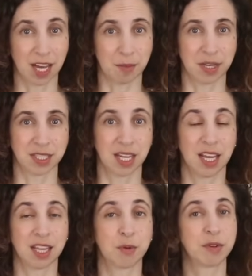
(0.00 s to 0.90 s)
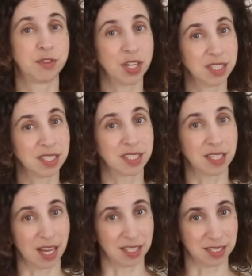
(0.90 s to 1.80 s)
habits that we've just
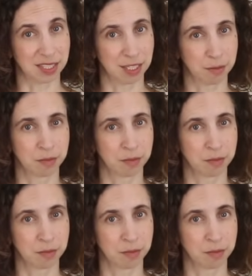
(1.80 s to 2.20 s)
discussed,